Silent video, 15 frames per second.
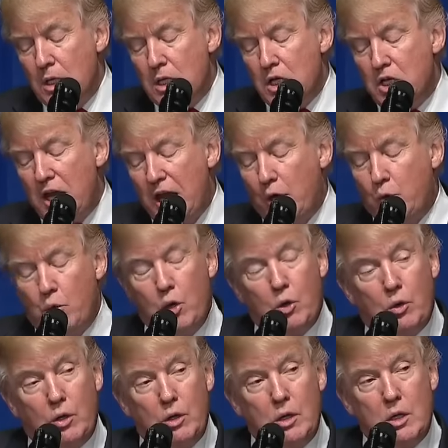to take
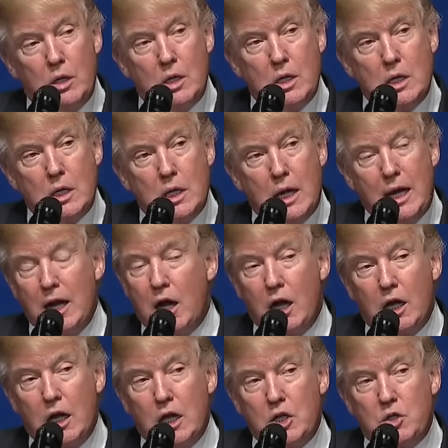root in
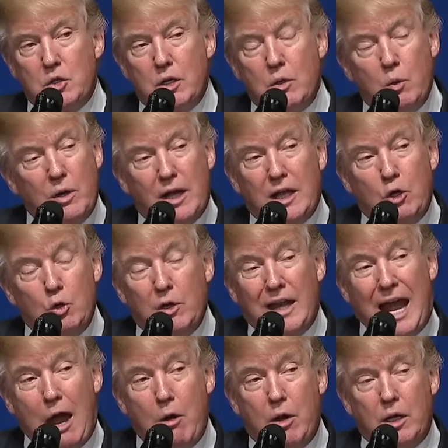our country. We're not going to
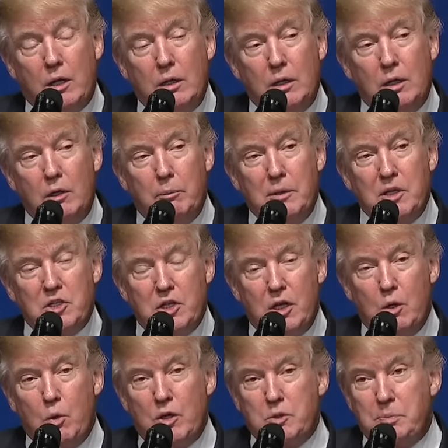allow it. You've been
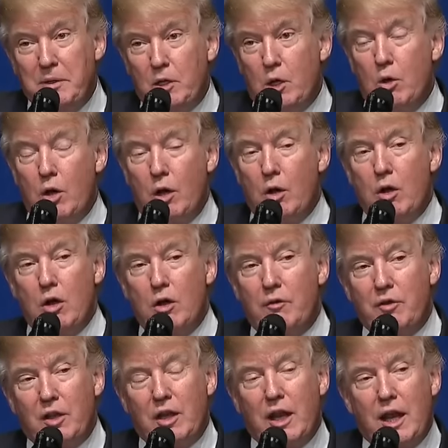seeing what's been going on
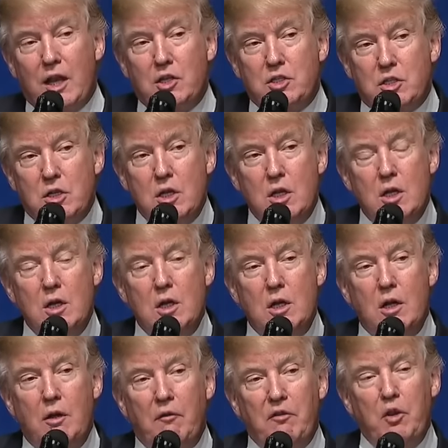over the last
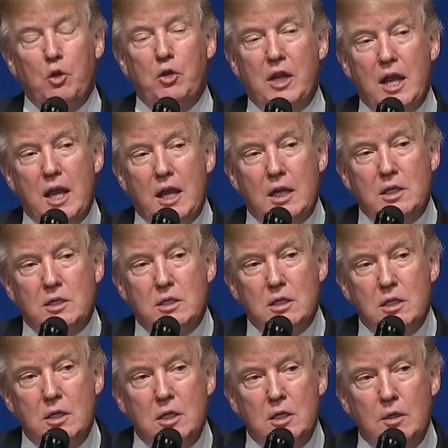few
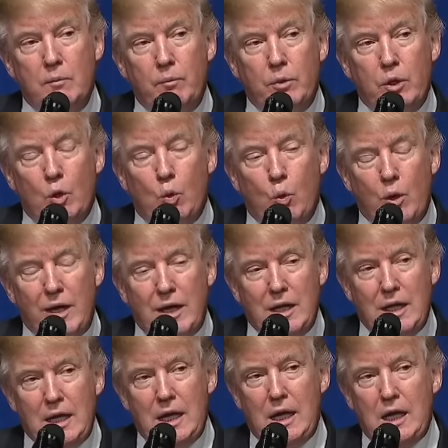days. We
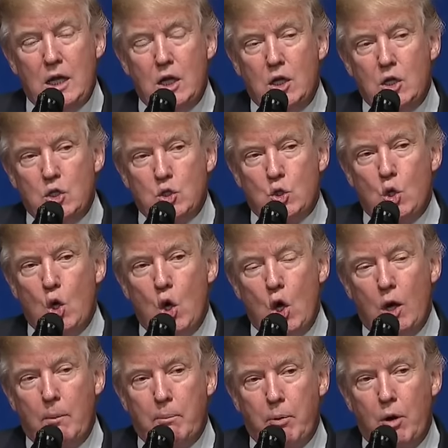need
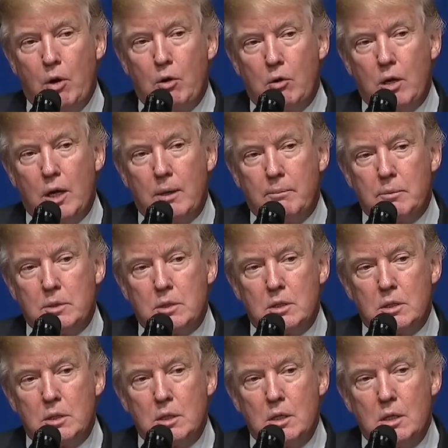strong
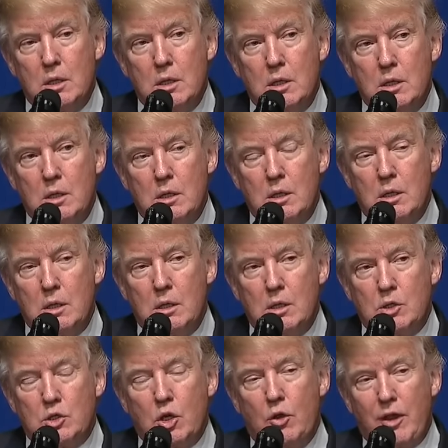programs
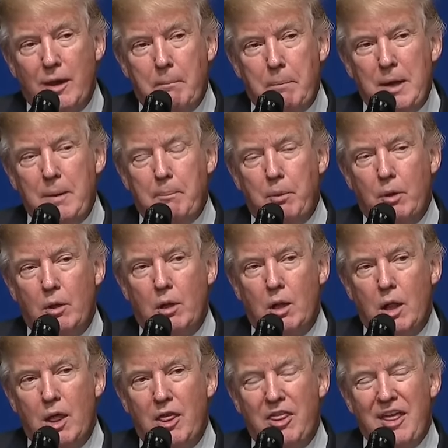so that
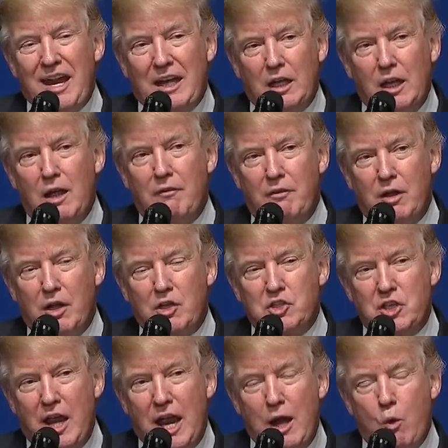people that love
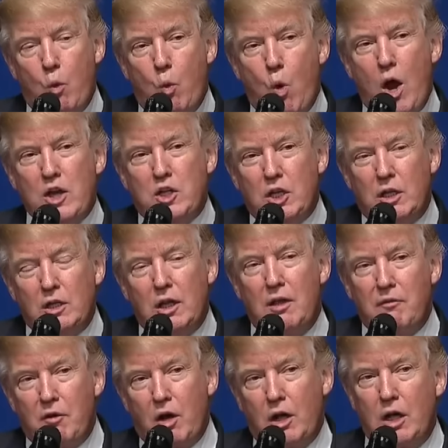us and want to
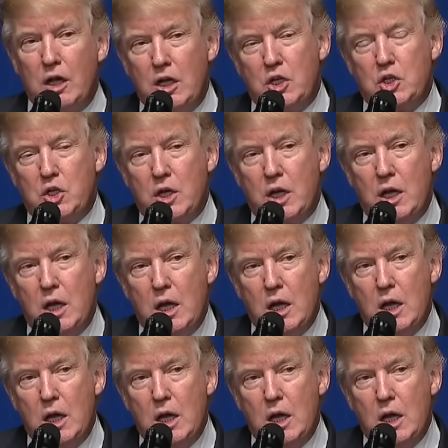love our country